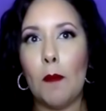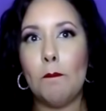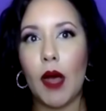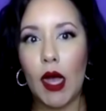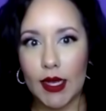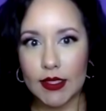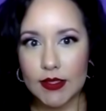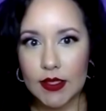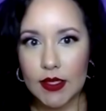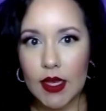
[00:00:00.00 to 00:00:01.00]
But
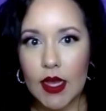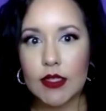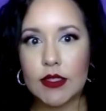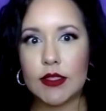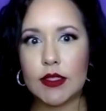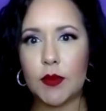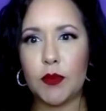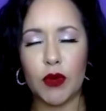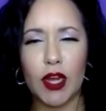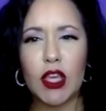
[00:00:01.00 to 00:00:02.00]
to
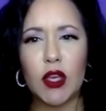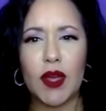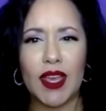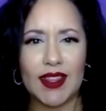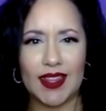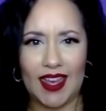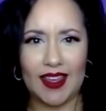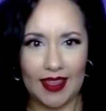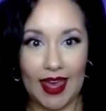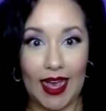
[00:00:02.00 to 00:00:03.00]
bring you in like
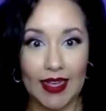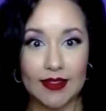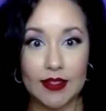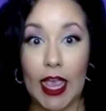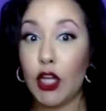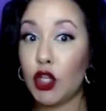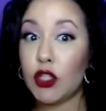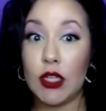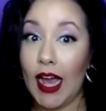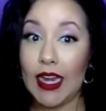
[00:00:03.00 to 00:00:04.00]
that, and you're
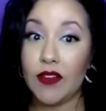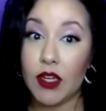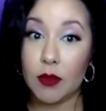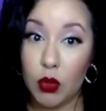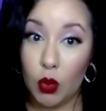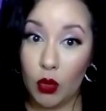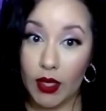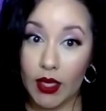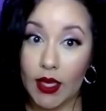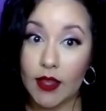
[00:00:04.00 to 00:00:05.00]
not even an
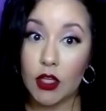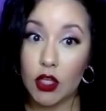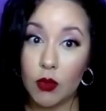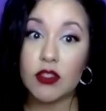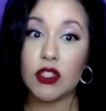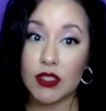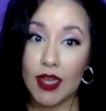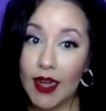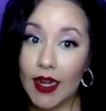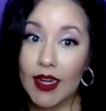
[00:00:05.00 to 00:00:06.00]
employee. In the U.S., you're a
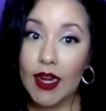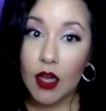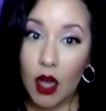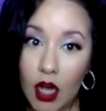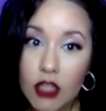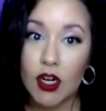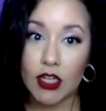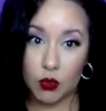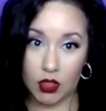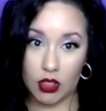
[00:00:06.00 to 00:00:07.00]
1099
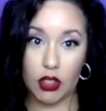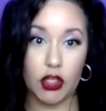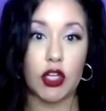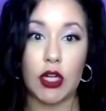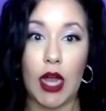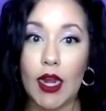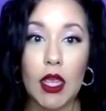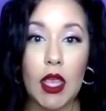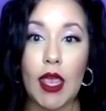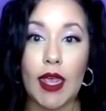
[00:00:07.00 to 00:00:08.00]
contract worker. You're not
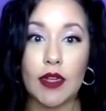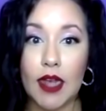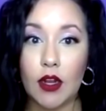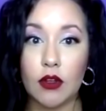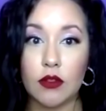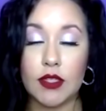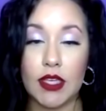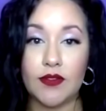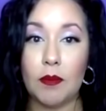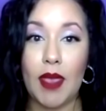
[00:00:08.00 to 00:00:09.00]
entitled to give
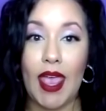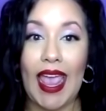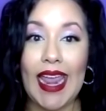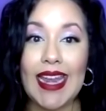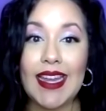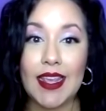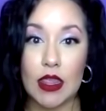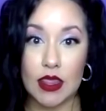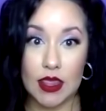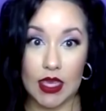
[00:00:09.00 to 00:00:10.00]
them
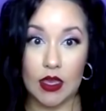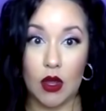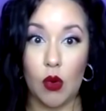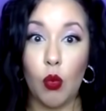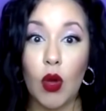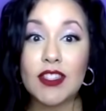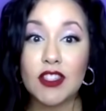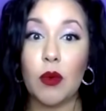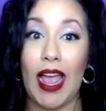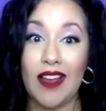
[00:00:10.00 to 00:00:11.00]
anything
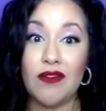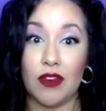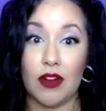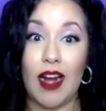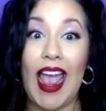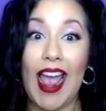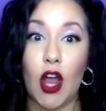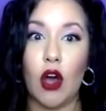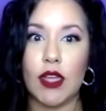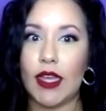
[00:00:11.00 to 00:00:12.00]
whatsoever at
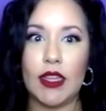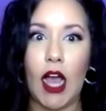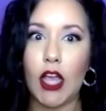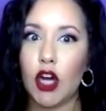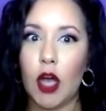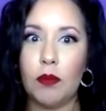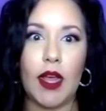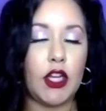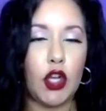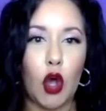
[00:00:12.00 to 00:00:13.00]
all. Not your
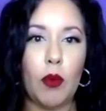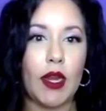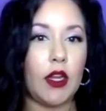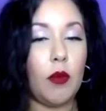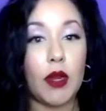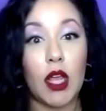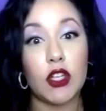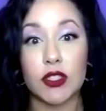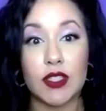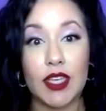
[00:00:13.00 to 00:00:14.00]
upline, nobody on
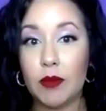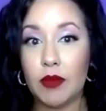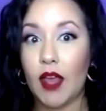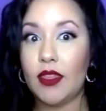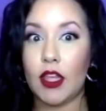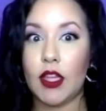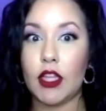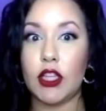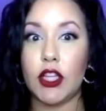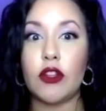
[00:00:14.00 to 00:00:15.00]
your team, nothing.
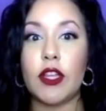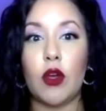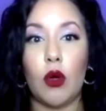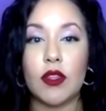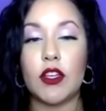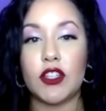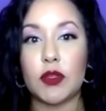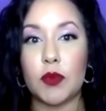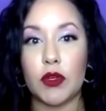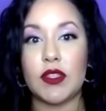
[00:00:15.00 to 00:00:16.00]
Literally the only thing you're
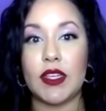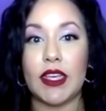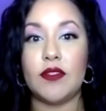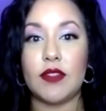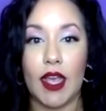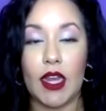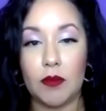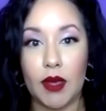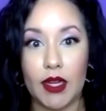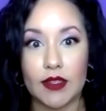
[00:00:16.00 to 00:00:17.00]
supposed to give to
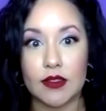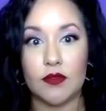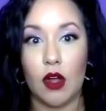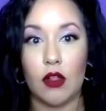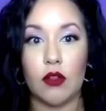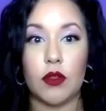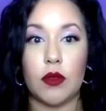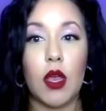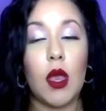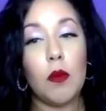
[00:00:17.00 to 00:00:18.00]
anybody is to follow the
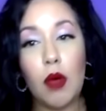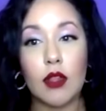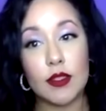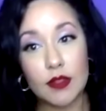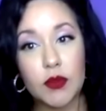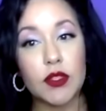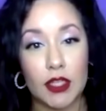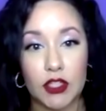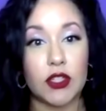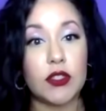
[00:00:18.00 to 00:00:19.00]
policies and
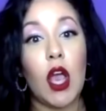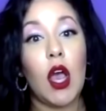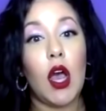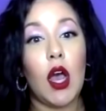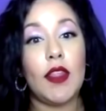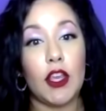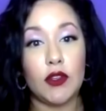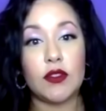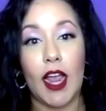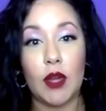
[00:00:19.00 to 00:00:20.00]
procedures
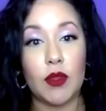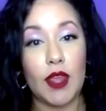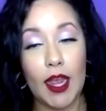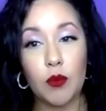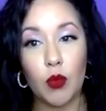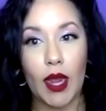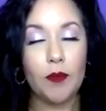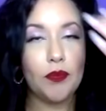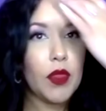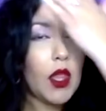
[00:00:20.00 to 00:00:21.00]
way.
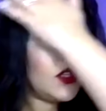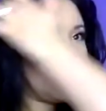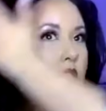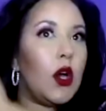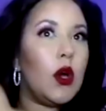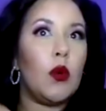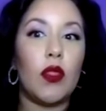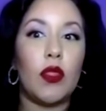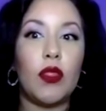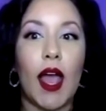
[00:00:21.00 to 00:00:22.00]
So
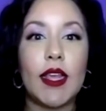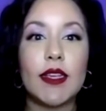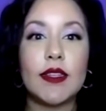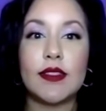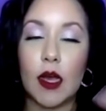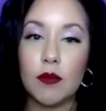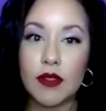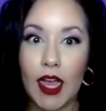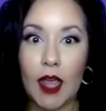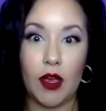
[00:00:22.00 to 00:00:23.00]
that is some
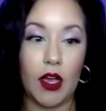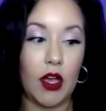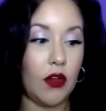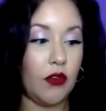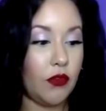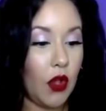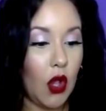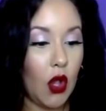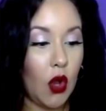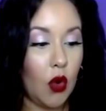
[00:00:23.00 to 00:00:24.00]
type of
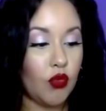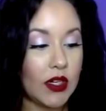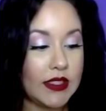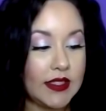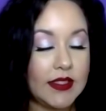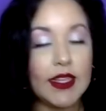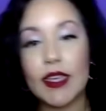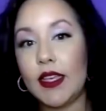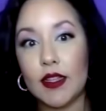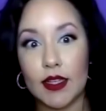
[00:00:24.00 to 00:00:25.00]

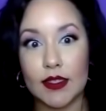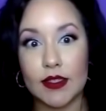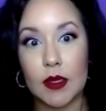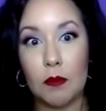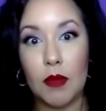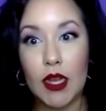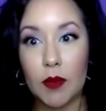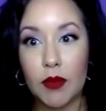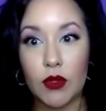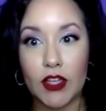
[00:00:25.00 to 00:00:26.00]
ridiculous
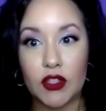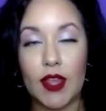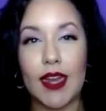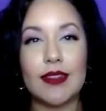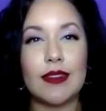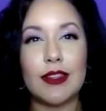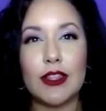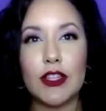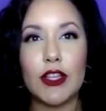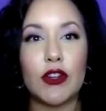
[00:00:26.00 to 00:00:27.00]
manipulation. That is
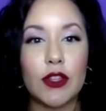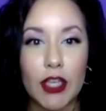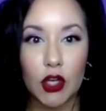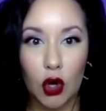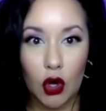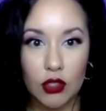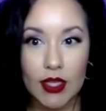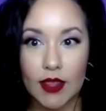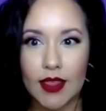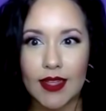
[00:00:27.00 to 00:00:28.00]
literally cult.
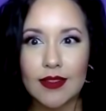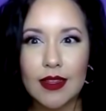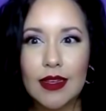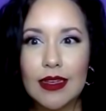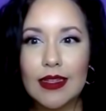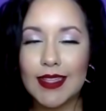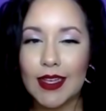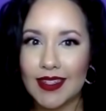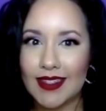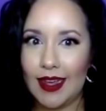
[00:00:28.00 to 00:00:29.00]
That sounds
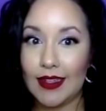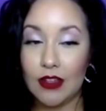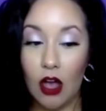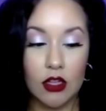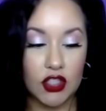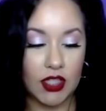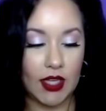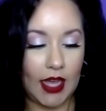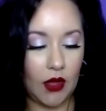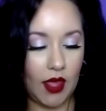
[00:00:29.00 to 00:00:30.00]
like Scientology,
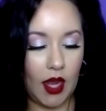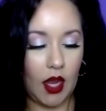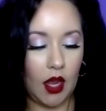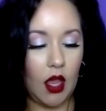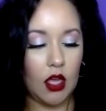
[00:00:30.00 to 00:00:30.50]
how they...